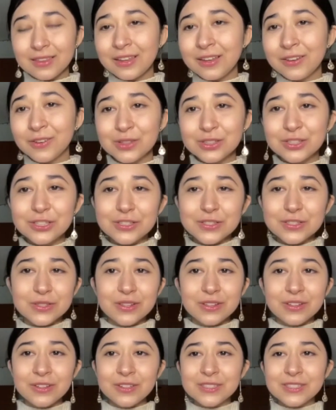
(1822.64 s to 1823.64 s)
it was just,
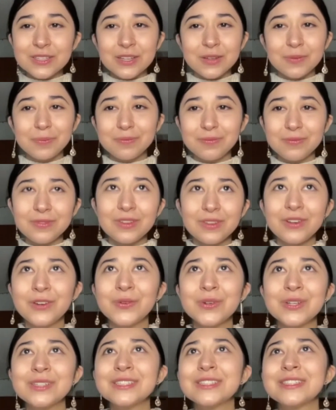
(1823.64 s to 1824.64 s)
it
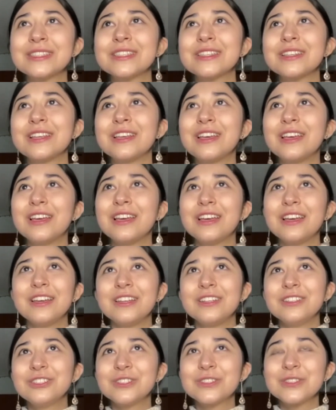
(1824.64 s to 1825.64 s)
was
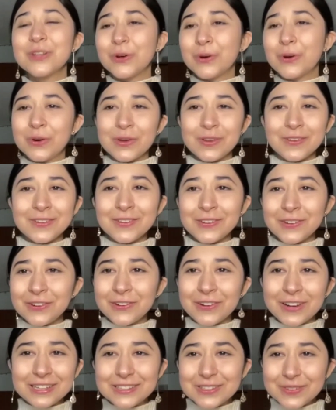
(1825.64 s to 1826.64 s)
just so
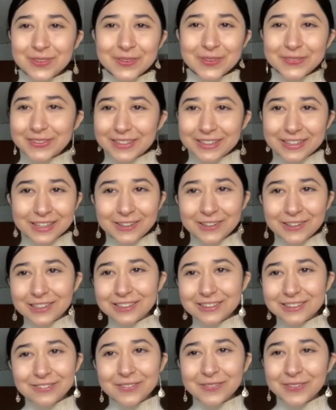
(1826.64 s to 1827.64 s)
great to be able to hear
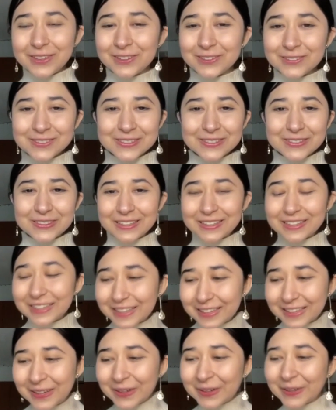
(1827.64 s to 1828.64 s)
it from you. So thank
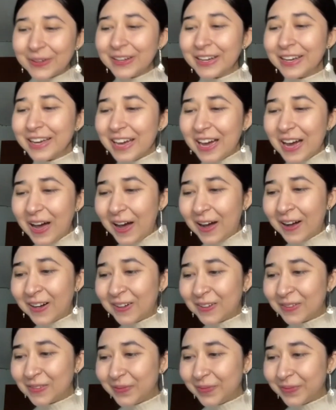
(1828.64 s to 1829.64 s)
you.
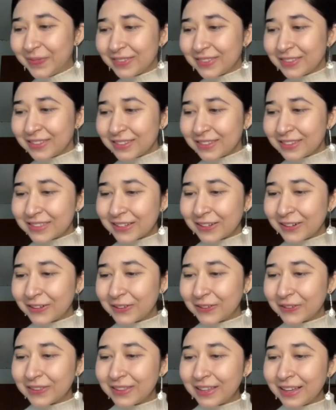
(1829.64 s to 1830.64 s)
Um,
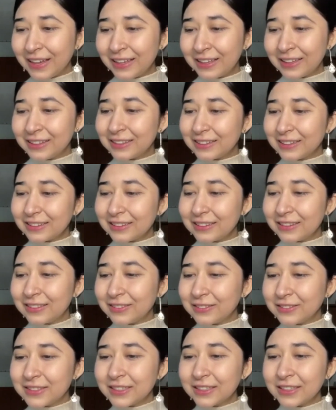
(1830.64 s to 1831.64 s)
so then
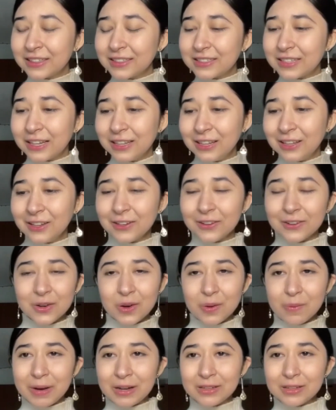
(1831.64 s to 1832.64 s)
to continue
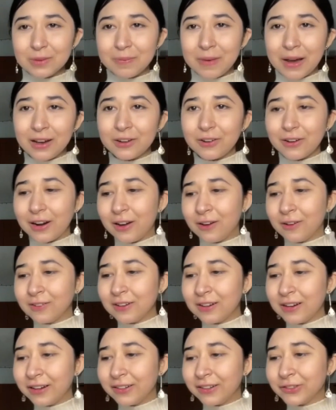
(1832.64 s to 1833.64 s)
about the
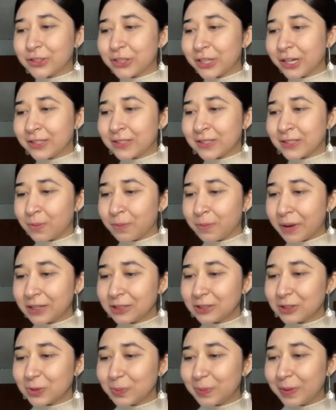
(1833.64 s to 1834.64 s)
background, you shared so
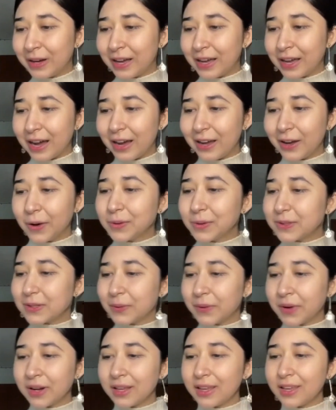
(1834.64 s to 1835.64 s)
much, but I also
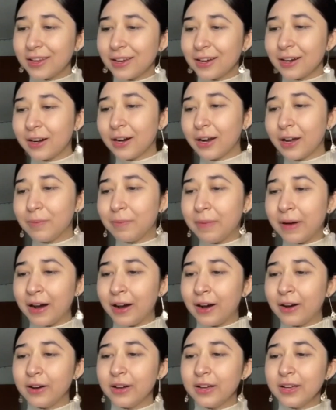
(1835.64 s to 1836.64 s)
want to hear
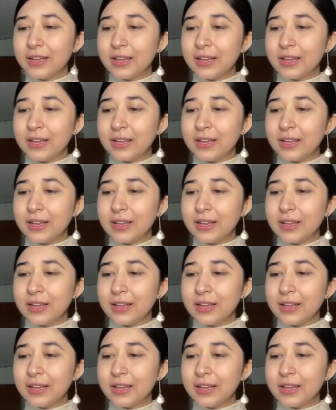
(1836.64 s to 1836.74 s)
about